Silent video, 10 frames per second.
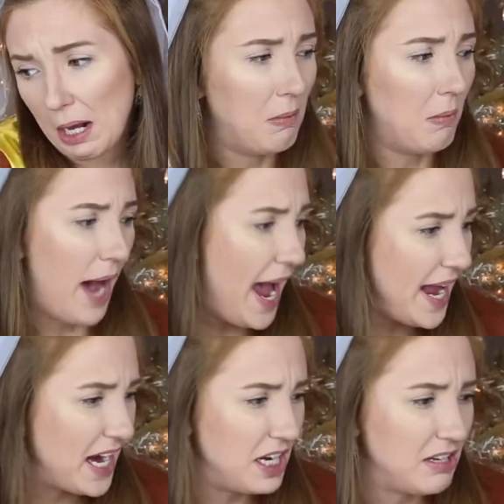
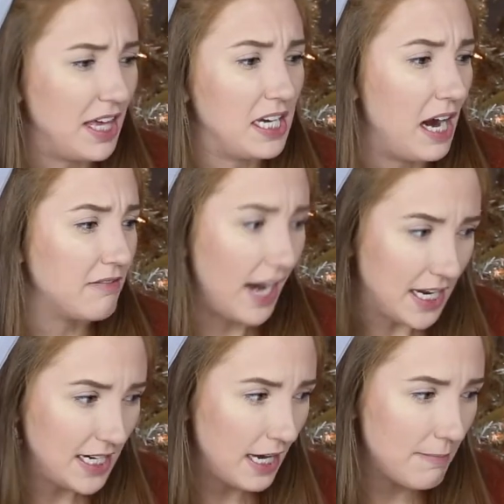Why? Are you like not
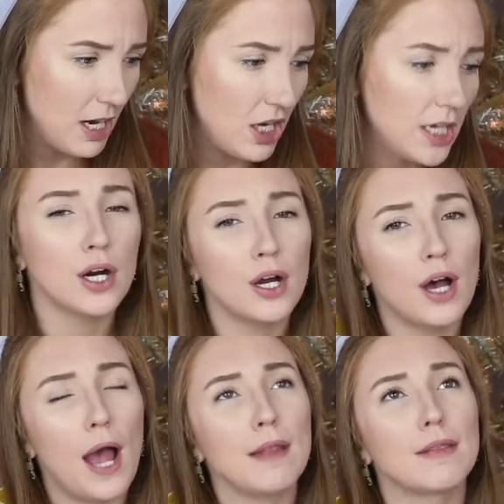ready to get married? Girl,
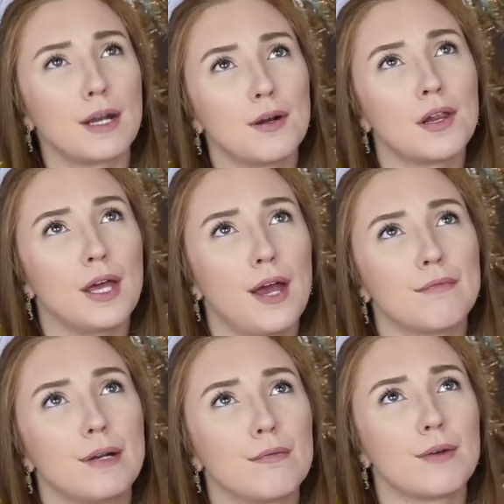I literally
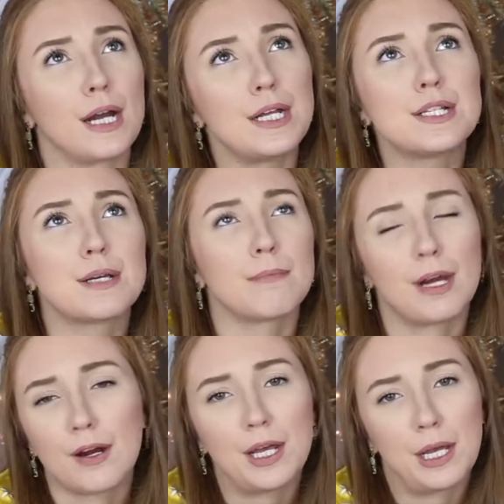have been ready to
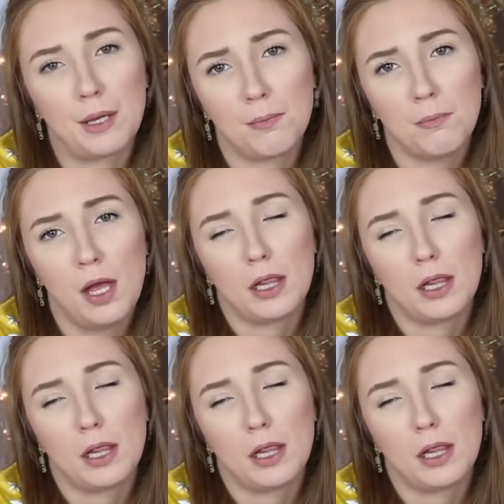marry him.